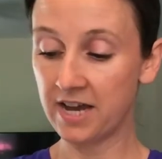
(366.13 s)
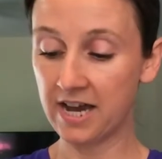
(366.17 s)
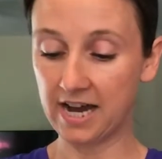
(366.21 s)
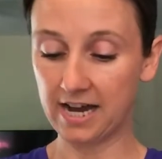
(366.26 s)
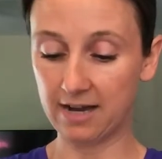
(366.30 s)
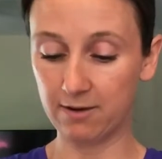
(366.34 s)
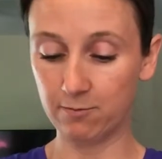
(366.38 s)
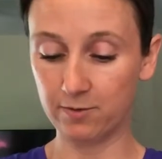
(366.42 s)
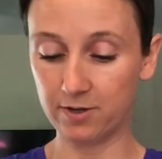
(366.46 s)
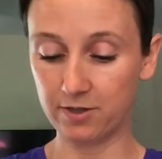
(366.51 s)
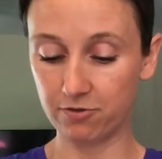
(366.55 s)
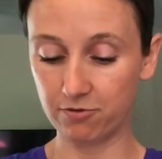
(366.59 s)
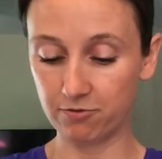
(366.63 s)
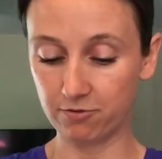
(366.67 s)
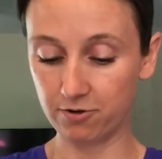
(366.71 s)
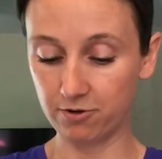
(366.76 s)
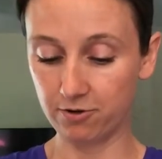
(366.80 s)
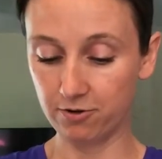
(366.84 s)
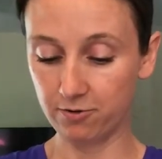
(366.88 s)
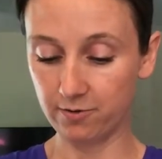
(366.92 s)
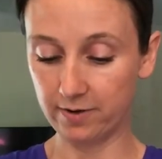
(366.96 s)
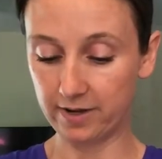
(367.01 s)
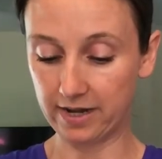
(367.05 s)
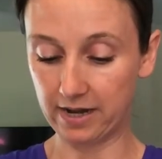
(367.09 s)
I went
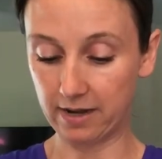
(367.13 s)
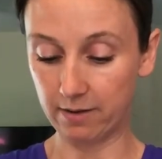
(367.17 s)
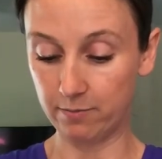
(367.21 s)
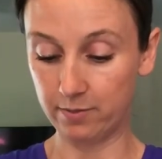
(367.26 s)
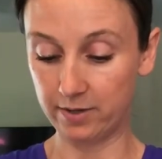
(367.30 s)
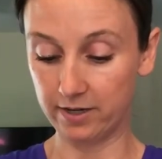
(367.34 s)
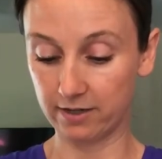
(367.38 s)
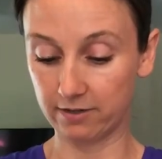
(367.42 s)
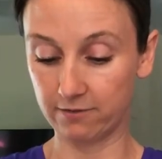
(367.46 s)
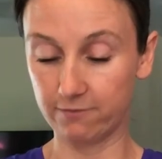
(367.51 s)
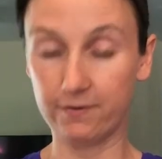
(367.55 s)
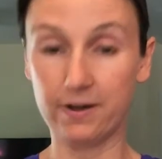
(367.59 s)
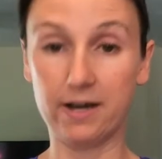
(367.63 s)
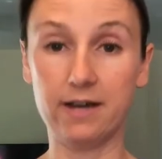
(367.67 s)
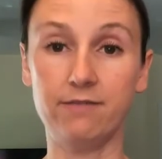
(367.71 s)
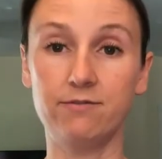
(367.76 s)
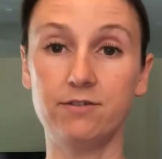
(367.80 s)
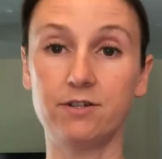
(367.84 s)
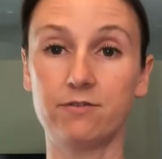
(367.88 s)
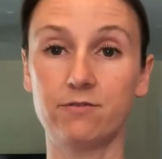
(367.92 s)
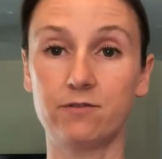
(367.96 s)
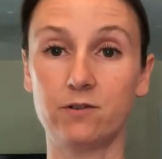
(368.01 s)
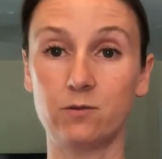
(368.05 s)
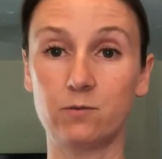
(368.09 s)
through and I picked 5
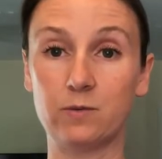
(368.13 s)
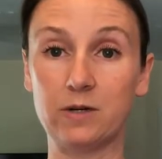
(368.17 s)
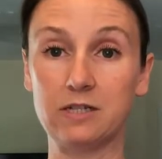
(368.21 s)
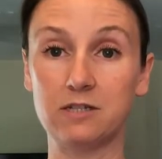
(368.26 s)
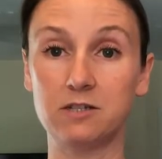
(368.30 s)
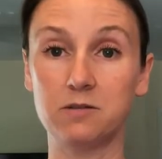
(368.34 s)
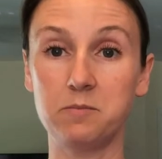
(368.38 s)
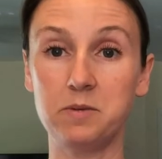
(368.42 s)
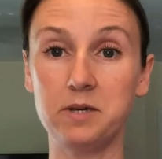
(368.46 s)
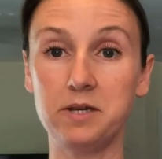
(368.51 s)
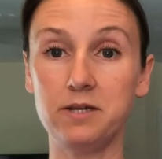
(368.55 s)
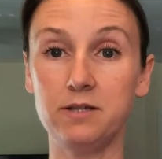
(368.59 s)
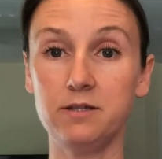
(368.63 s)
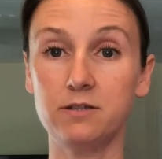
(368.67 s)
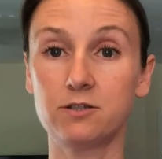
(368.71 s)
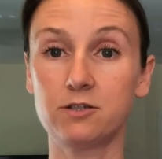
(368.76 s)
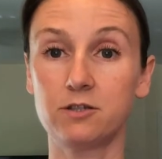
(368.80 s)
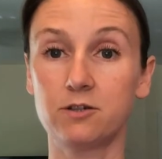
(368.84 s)
different recipes,